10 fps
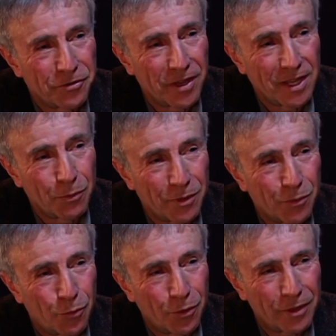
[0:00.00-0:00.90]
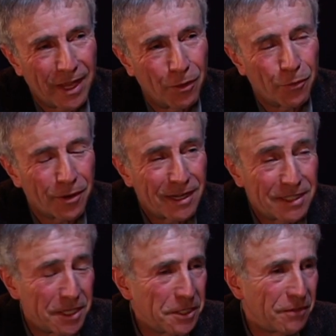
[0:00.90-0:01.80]
you're saying that when the World Health
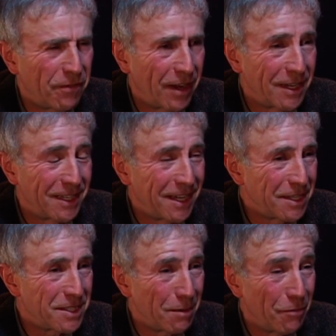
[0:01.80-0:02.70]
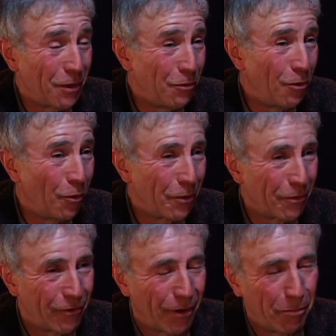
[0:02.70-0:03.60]
Organization finally does something, you know
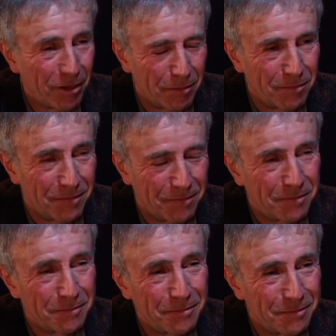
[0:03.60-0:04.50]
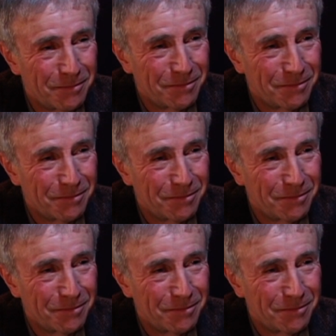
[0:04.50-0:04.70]
you're in trouble. Well,